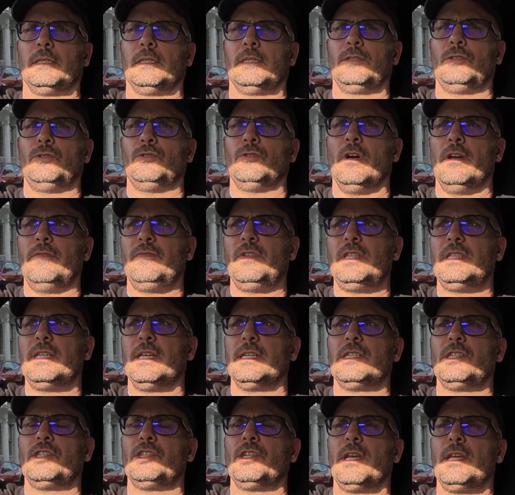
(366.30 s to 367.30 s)
Driving
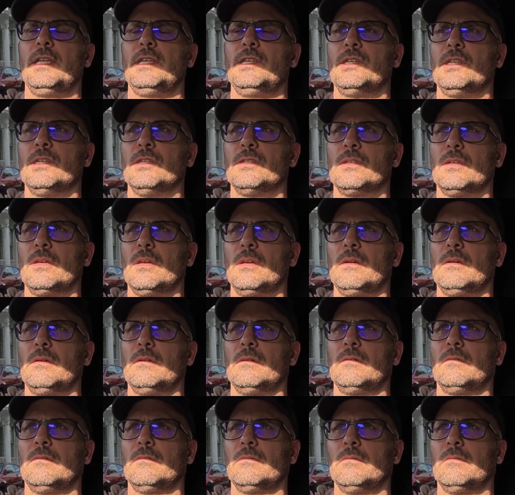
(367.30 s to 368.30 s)
test changes.
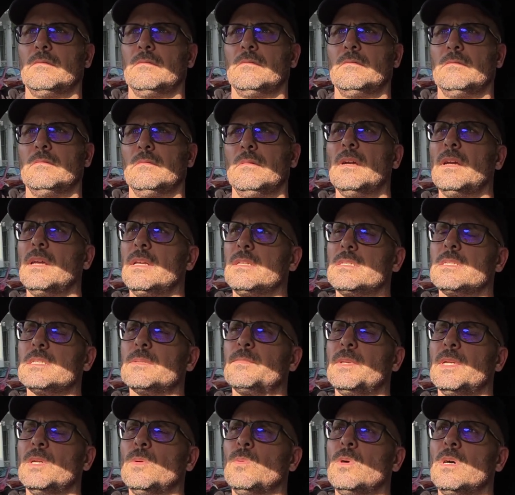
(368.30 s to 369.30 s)
I guess it's
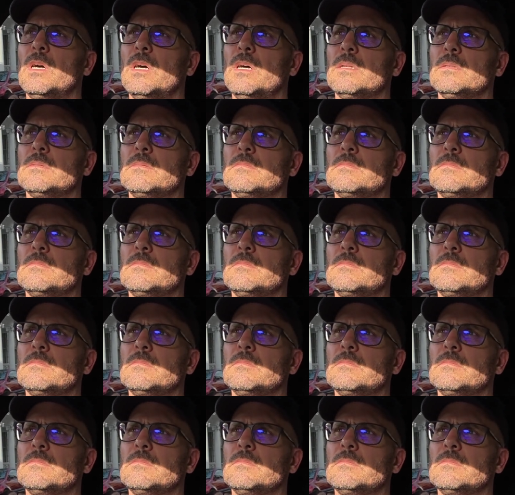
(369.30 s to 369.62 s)
been a while.